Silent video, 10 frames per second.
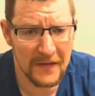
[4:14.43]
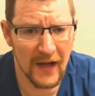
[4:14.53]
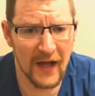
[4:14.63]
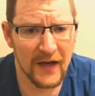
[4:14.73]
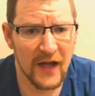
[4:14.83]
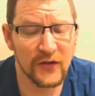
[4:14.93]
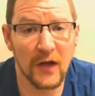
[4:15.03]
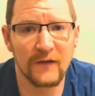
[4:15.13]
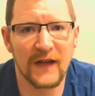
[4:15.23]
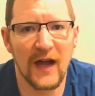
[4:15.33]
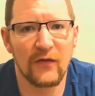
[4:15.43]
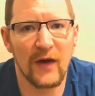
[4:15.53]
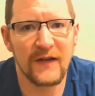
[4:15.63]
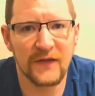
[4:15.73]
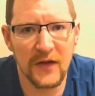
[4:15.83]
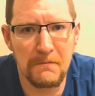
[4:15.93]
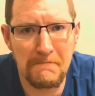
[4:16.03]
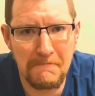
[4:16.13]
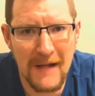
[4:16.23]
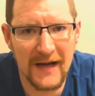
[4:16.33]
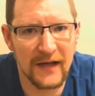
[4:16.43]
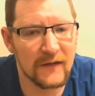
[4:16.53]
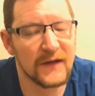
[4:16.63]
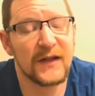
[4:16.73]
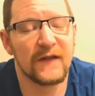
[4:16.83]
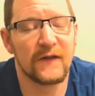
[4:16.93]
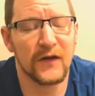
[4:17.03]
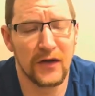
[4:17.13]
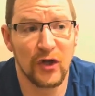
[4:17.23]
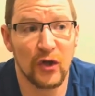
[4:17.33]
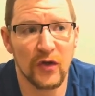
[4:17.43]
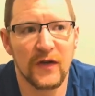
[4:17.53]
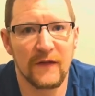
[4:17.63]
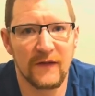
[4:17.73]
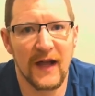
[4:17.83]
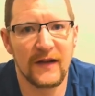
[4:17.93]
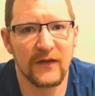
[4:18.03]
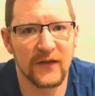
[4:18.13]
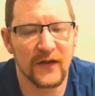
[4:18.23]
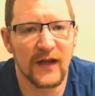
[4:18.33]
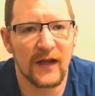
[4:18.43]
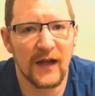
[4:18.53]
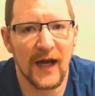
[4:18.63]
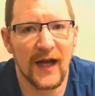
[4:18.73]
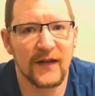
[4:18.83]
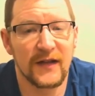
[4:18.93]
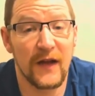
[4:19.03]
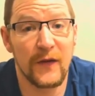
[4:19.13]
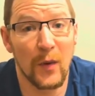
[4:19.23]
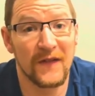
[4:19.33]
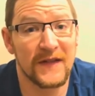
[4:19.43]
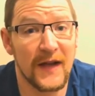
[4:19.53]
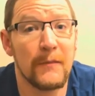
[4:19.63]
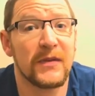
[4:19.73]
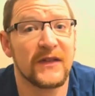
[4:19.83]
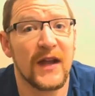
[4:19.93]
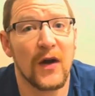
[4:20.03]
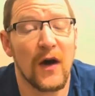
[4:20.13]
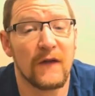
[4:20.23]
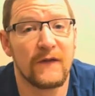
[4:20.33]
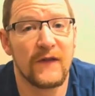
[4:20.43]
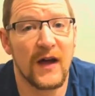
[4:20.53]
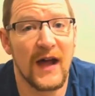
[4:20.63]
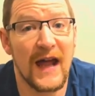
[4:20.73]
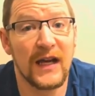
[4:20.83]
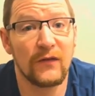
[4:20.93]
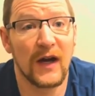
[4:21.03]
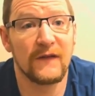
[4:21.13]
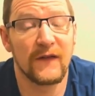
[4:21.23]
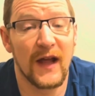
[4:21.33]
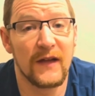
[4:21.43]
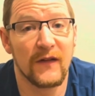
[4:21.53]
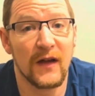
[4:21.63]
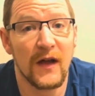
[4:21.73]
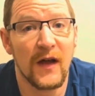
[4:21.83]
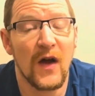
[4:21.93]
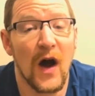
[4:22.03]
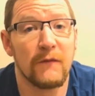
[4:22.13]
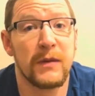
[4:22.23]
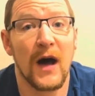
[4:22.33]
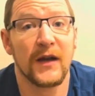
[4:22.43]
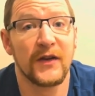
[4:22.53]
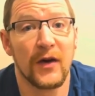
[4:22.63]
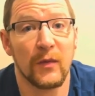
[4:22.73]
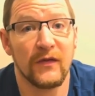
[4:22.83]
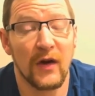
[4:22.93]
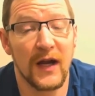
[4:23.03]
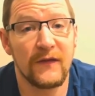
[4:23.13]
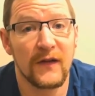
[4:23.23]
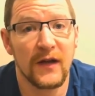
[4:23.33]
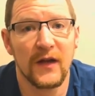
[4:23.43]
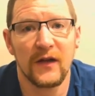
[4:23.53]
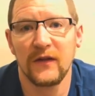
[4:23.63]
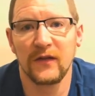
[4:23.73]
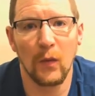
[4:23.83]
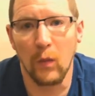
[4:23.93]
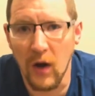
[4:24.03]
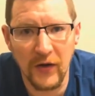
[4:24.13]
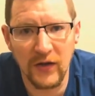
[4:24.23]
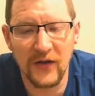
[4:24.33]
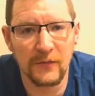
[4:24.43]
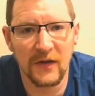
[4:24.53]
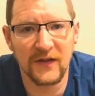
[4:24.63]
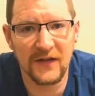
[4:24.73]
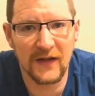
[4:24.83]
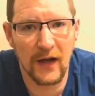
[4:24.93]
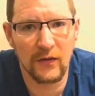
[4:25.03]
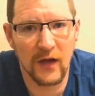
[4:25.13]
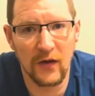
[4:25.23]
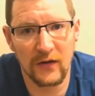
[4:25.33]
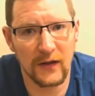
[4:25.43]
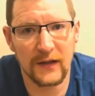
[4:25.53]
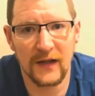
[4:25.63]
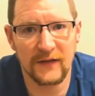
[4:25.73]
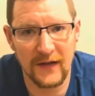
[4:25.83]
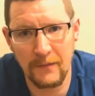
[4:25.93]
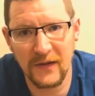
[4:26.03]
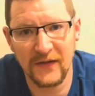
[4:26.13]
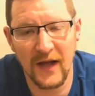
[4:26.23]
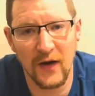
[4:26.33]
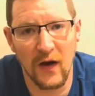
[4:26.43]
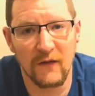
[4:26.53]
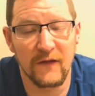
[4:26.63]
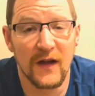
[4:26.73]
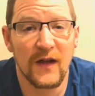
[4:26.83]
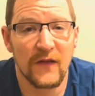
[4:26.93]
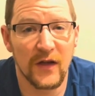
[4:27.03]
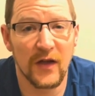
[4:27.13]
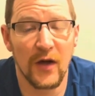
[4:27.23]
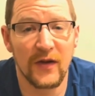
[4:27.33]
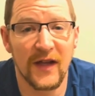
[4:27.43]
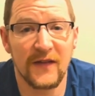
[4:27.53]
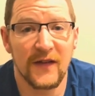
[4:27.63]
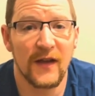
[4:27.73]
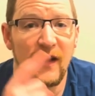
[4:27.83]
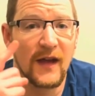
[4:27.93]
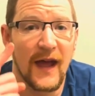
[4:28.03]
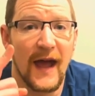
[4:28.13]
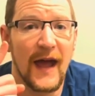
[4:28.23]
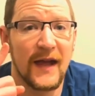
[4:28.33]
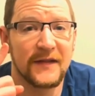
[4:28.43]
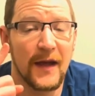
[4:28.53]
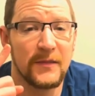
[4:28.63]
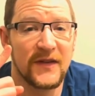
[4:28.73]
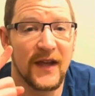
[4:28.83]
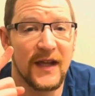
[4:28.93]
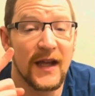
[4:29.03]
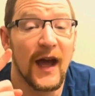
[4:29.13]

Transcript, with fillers: And uh, don't forget, Wraith do many other different good flavours. And if you want 10% off uh, any Wraith flavour, I've partnered up with Wraith. So why not use my discount code and get 10% off? The code is SMT10.